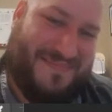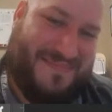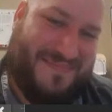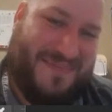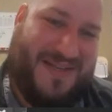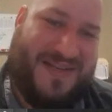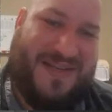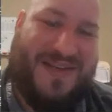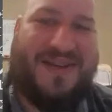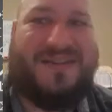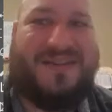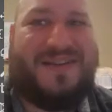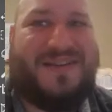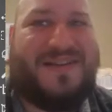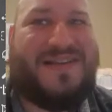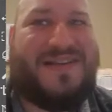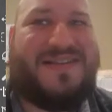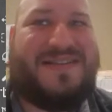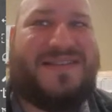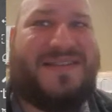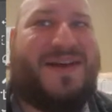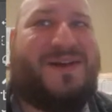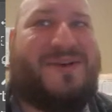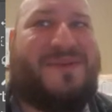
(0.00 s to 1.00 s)
but you know, it
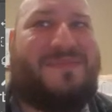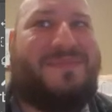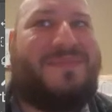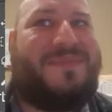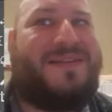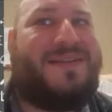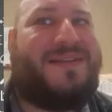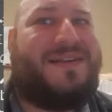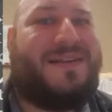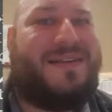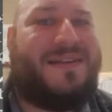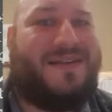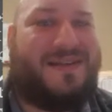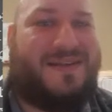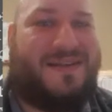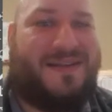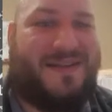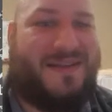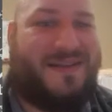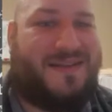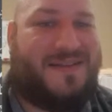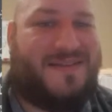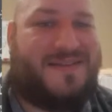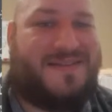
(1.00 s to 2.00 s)
does help
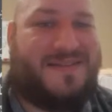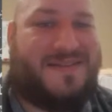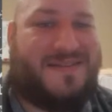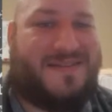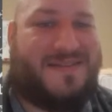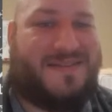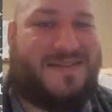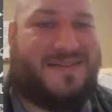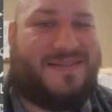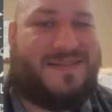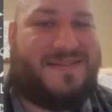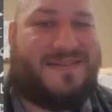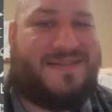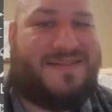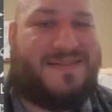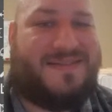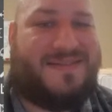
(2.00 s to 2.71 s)
to